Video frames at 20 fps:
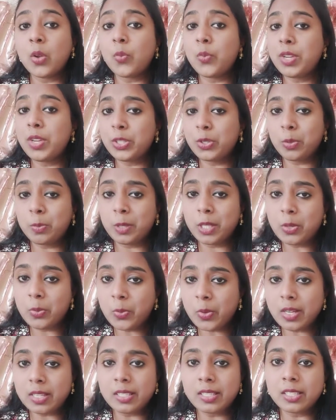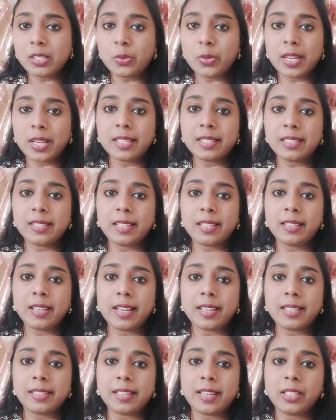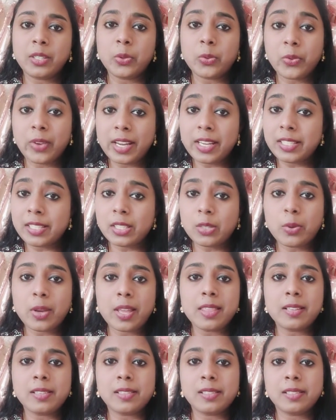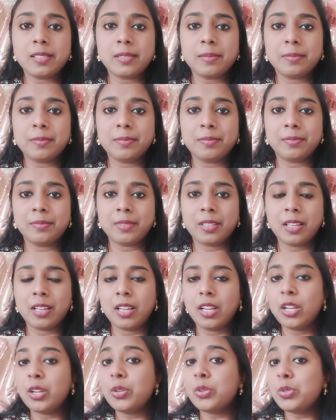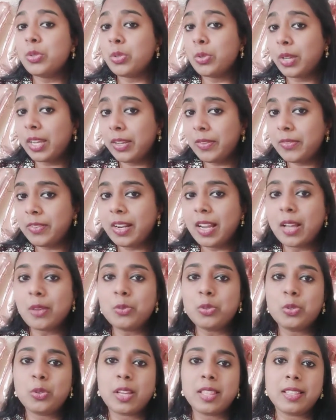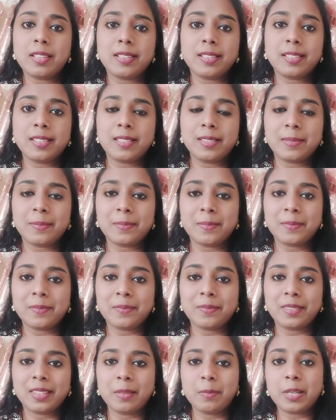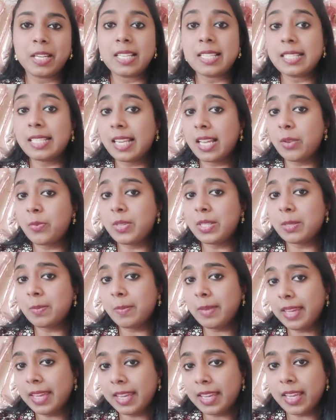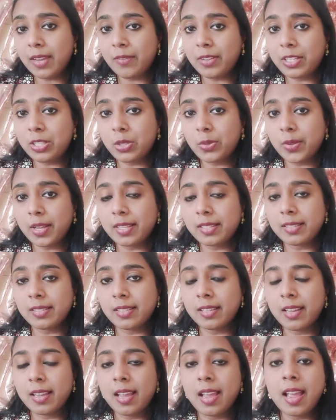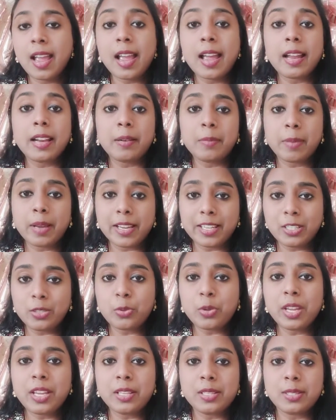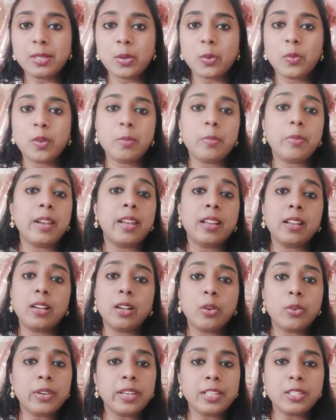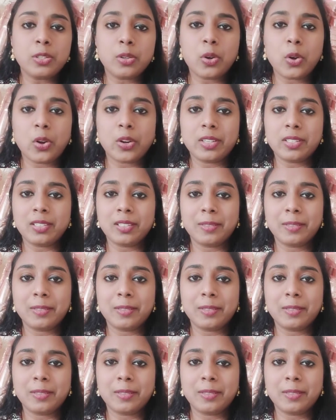we should be the ones to extend grace to others, to give love to others, because love is being given to us, and by doing so, we bring glory to God.